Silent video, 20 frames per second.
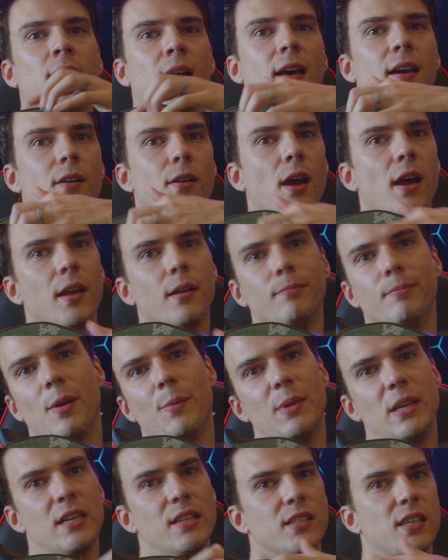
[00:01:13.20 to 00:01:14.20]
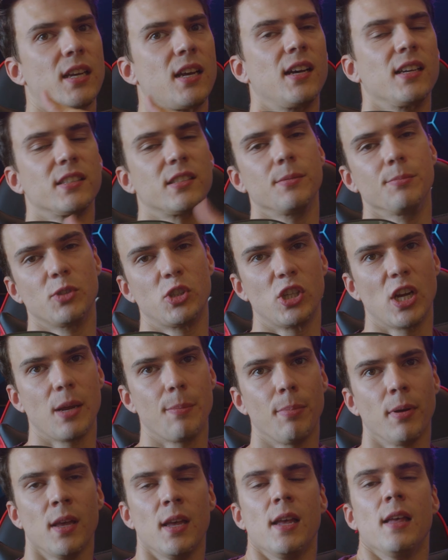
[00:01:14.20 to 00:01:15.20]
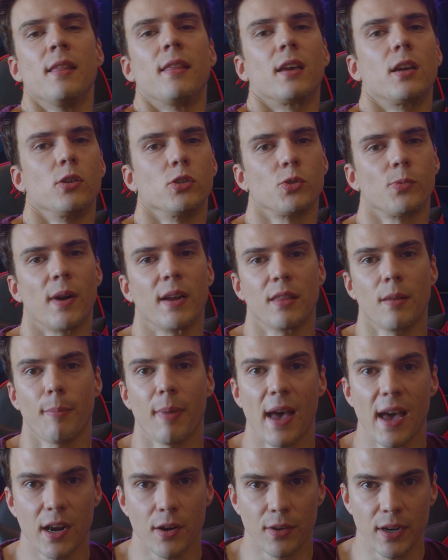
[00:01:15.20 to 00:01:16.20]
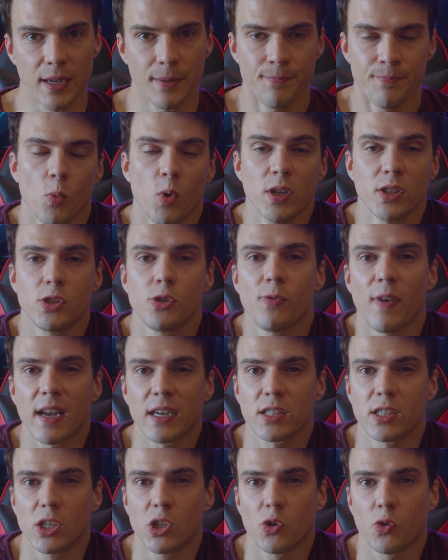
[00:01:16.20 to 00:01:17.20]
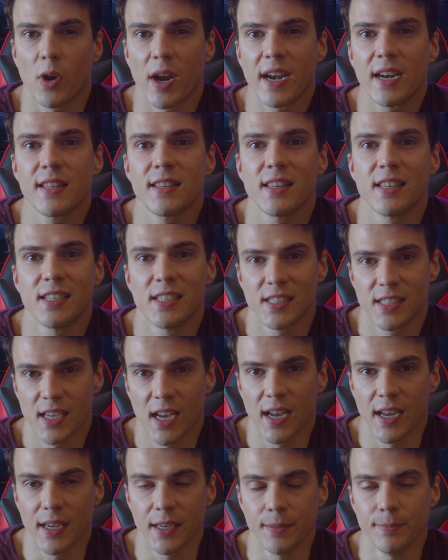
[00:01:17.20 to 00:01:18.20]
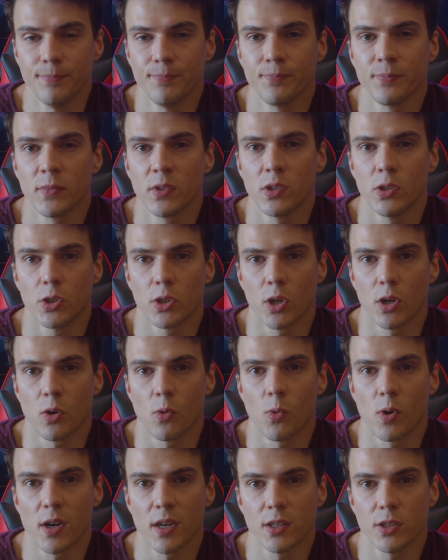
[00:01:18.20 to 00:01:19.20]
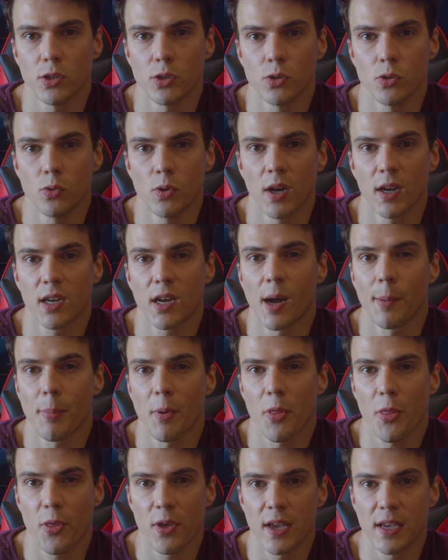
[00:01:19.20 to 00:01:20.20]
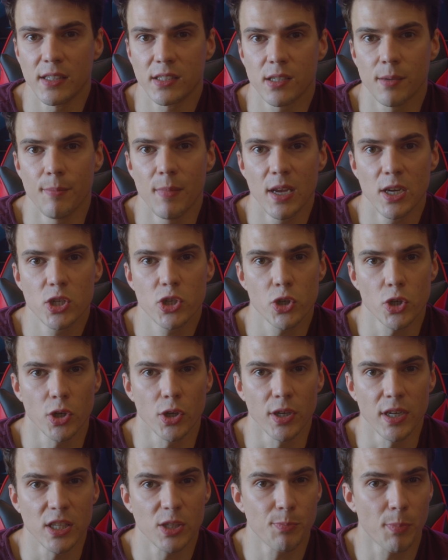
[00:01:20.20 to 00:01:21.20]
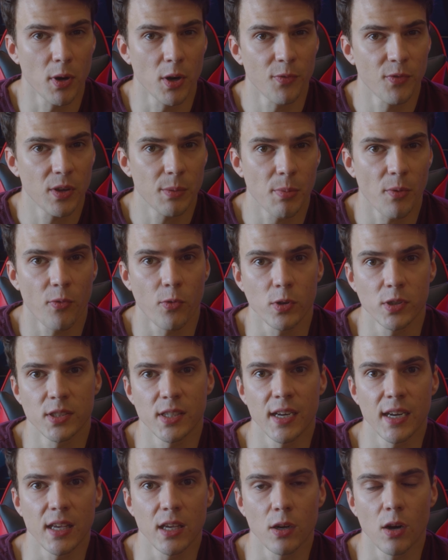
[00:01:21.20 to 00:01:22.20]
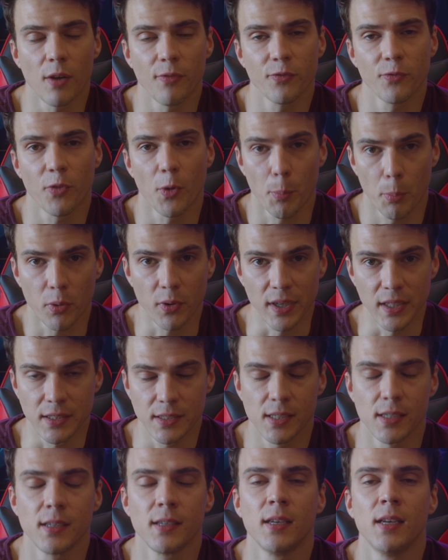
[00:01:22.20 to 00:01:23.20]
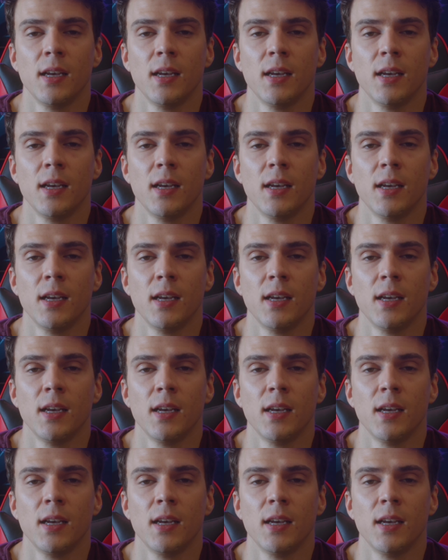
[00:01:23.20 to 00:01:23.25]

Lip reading: I mean, it's a custom shape that goes around the battery. Once you've actually created the design, you're going to want to do a couple things to make sure it's perfect before sending it off for print.